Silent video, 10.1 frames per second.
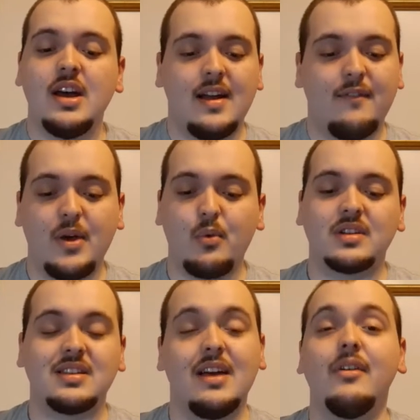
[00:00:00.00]
if they were
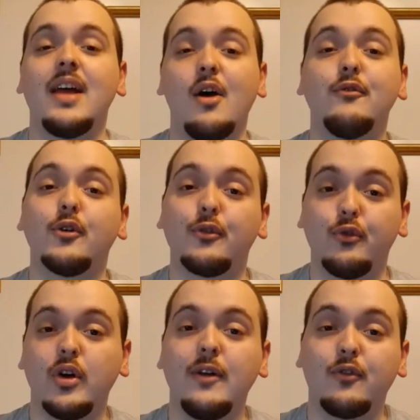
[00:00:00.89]
to give it out for free